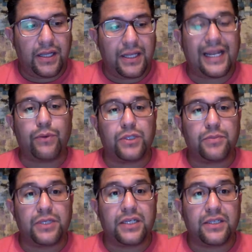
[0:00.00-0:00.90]
the language
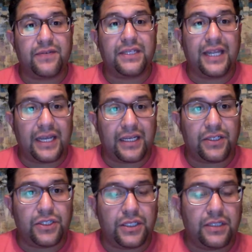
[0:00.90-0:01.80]
objectives in
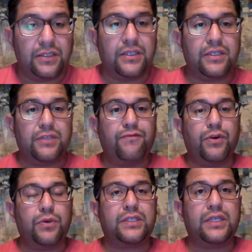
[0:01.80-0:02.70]
English and to
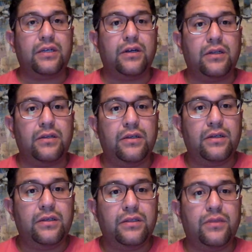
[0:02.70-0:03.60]
focusing on
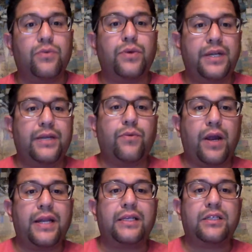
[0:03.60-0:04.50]
the reading,
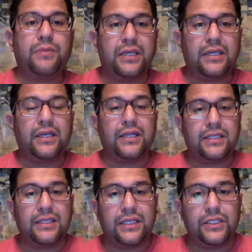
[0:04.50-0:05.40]
writing, speaking, and
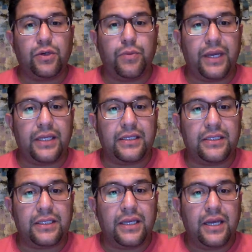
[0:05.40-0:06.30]
listening
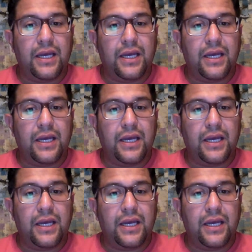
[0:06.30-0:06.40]
domains.